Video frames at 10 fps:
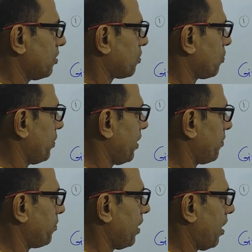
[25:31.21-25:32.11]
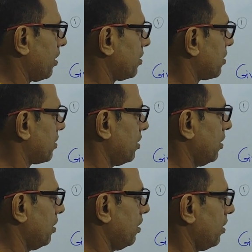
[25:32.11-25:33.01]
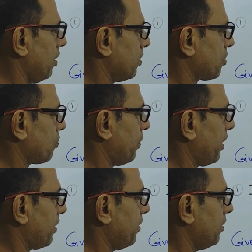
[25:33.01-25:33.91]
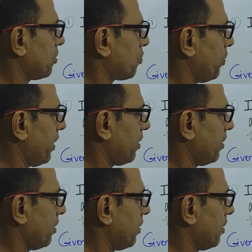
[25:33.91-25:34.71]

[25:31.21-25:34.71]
square plus A square D square